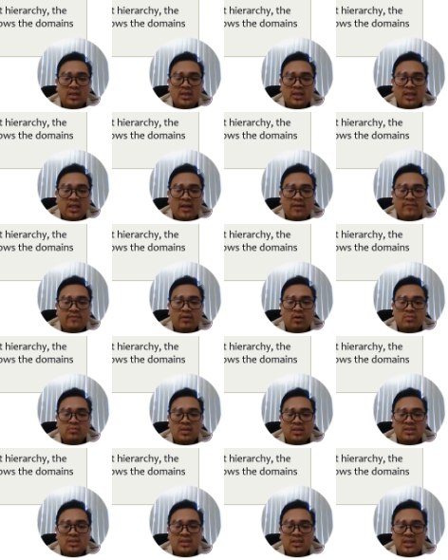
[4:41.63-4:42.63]
if the
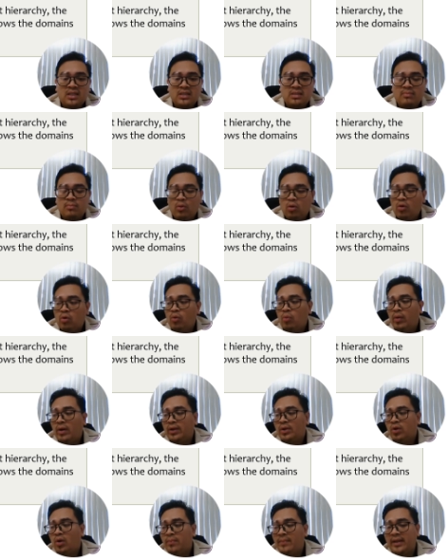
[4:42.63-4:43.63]
organization needs more one
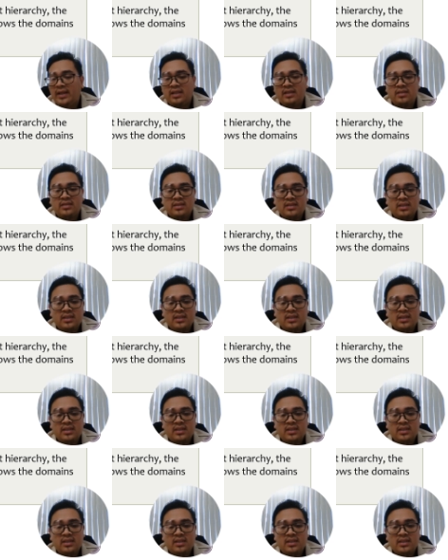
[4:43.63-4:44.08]
domain.